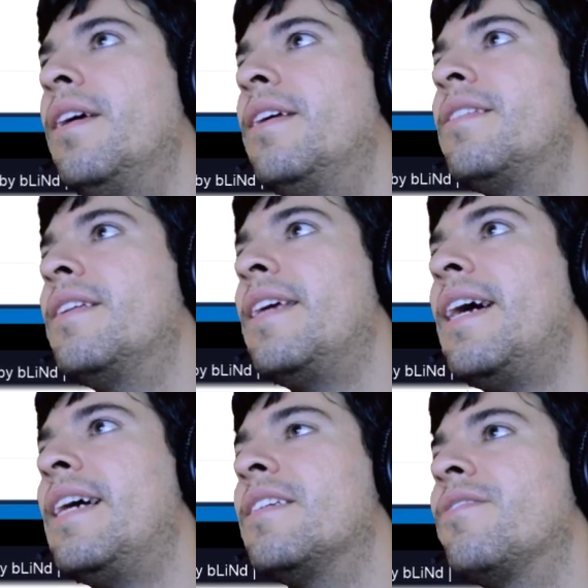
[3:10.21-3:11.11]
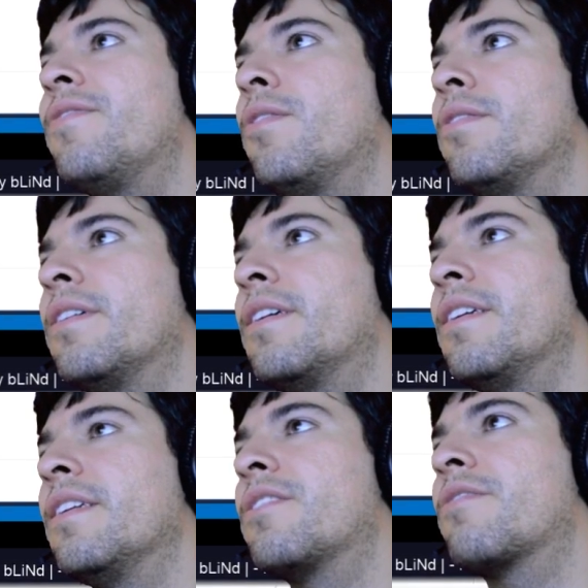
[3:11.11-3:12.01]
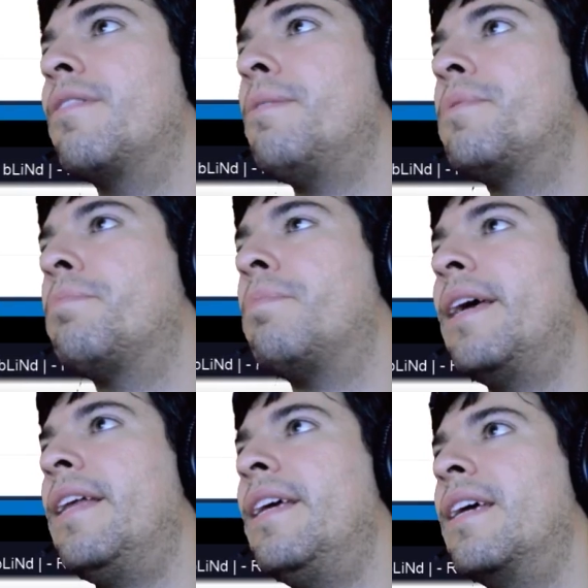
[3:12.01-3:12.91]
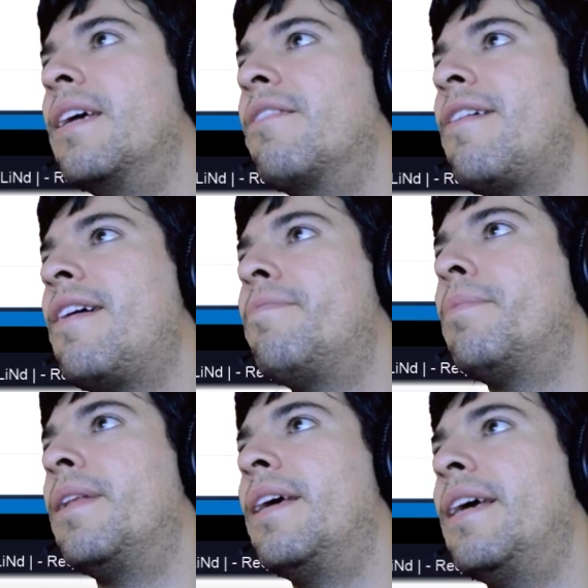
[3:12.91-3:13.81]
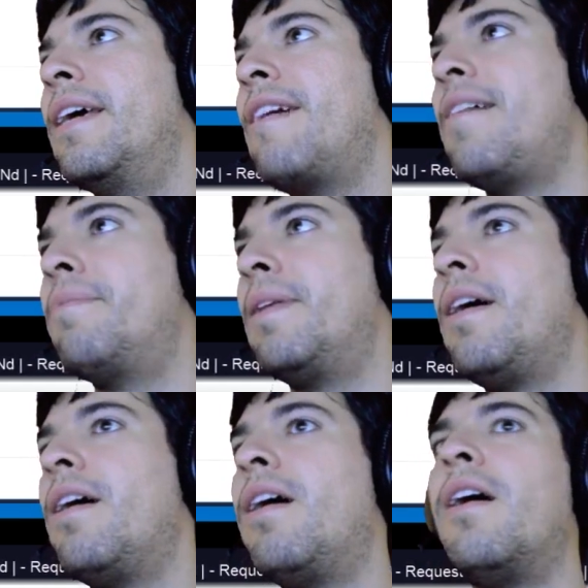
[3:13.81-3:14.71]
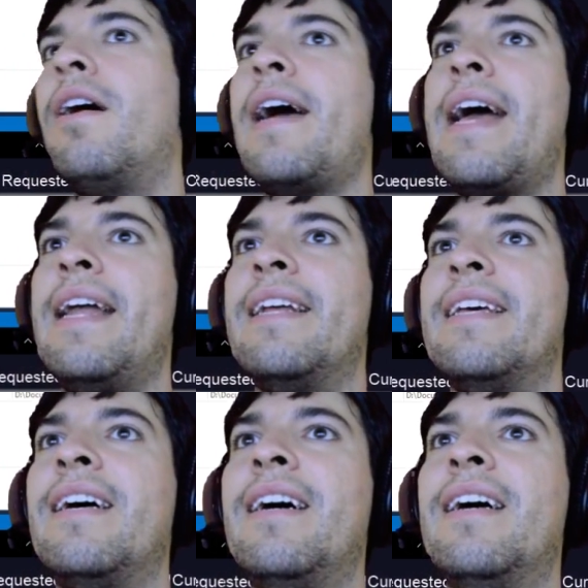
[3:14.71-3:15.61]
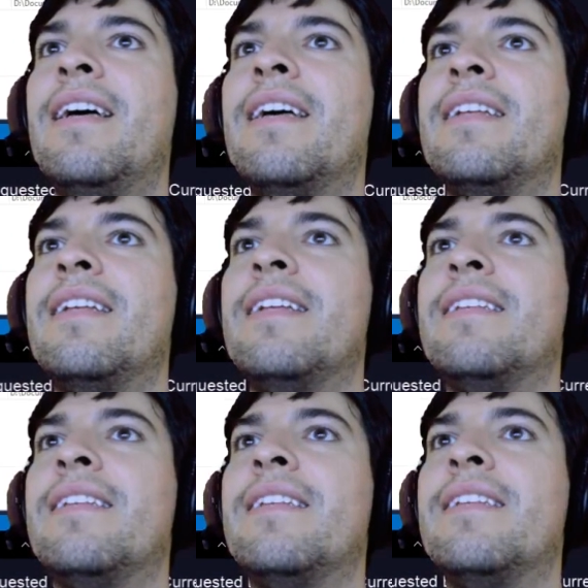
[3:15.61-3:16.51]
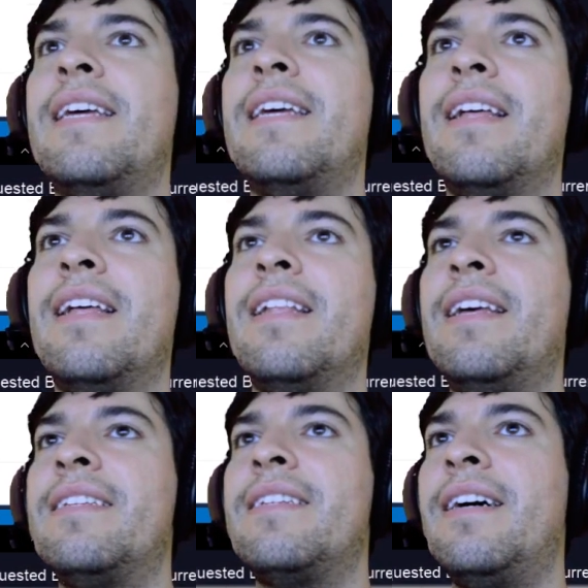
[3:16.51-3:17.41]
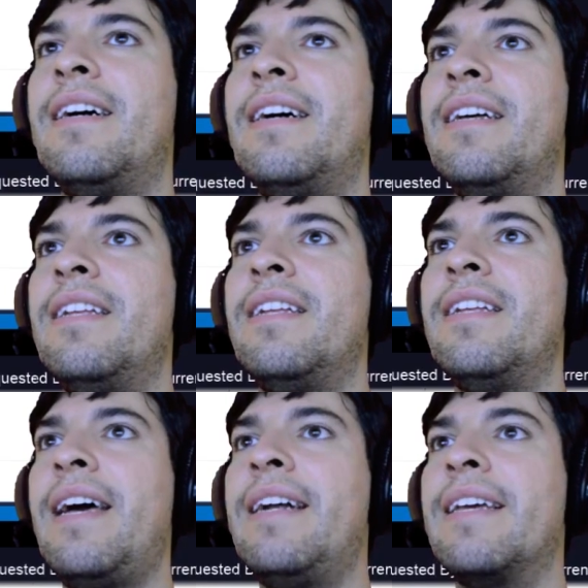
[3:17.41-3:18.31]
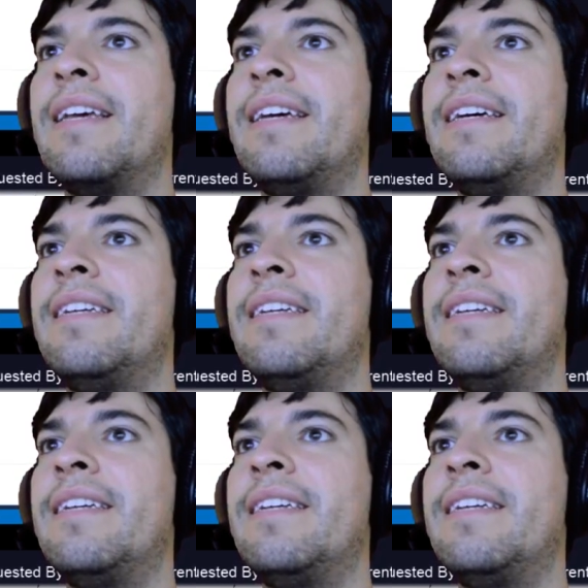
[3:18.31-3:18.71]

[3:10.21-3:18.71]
It's in the assets folder, in the scripts, planning, GraphPlan. Oh, I added it. Delete that. Let's add it again.